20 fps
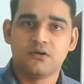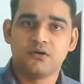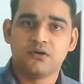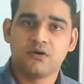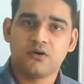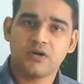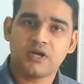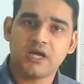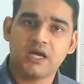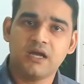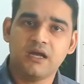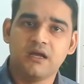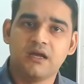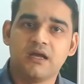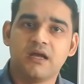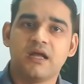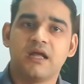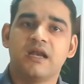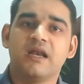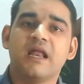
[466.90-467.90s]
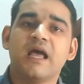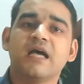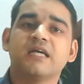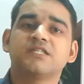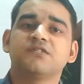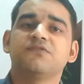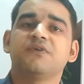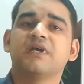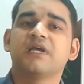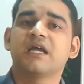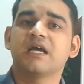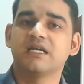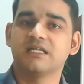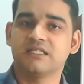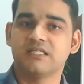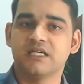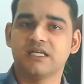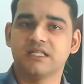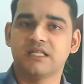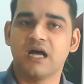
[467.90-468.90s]
Okay. Next we can
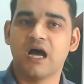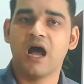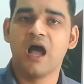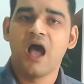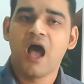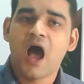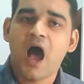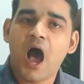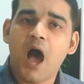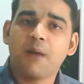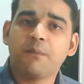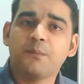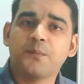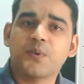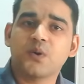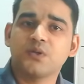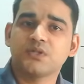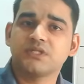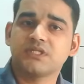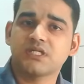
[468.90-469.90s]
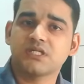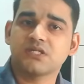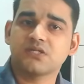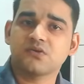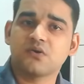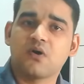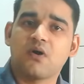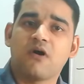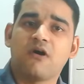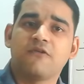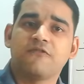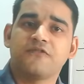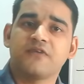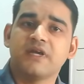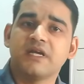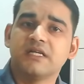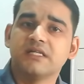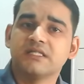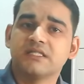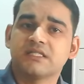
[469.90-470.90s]
see the approaches
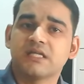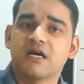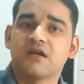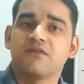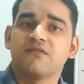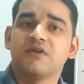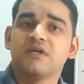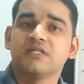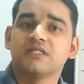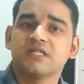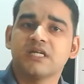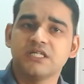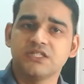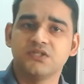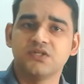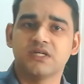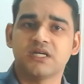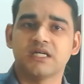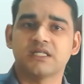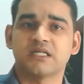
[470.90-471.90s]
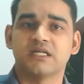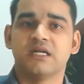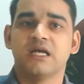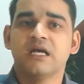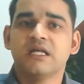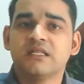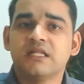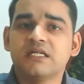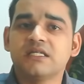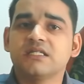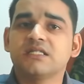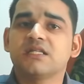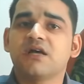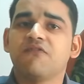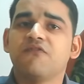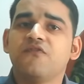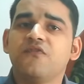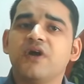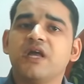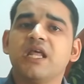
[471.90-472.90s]
of in-service education. This is the
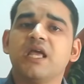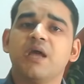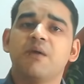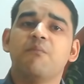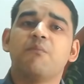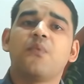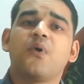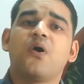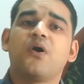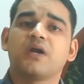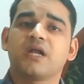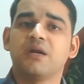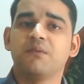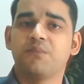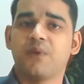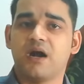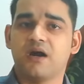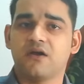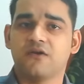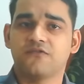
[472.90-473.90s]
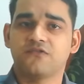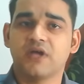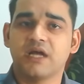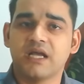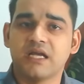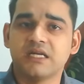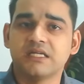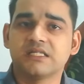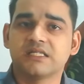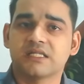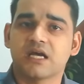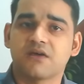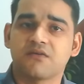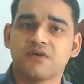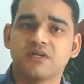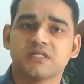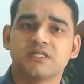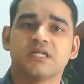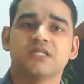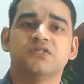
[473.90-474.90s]
very important part of the
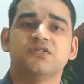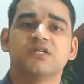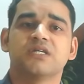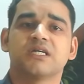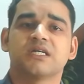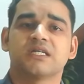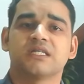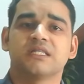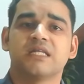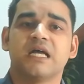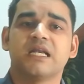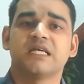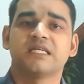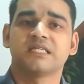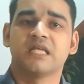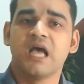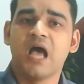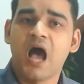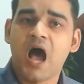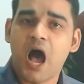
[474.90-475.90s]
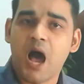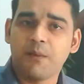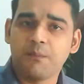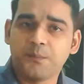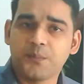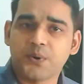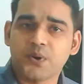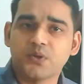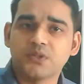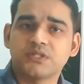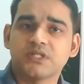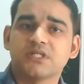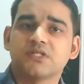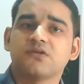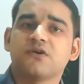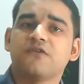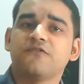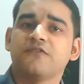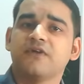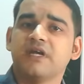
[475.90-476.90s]
in-service education, that is approaches
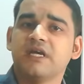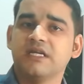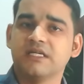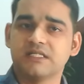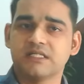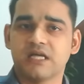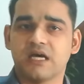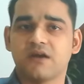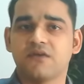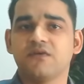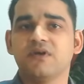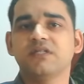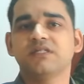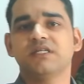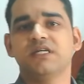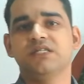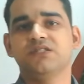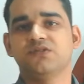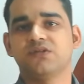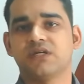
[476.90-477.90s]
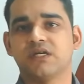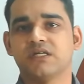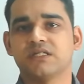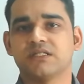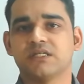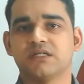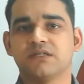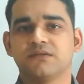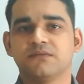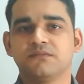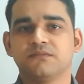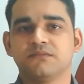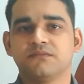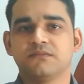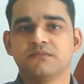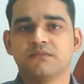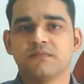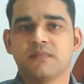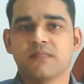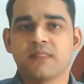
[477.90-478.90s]
of in-service education.
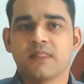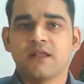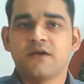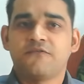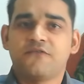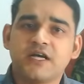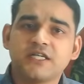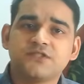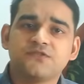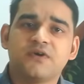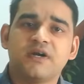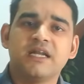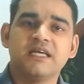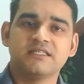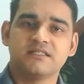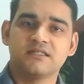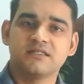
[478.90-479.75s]
First one is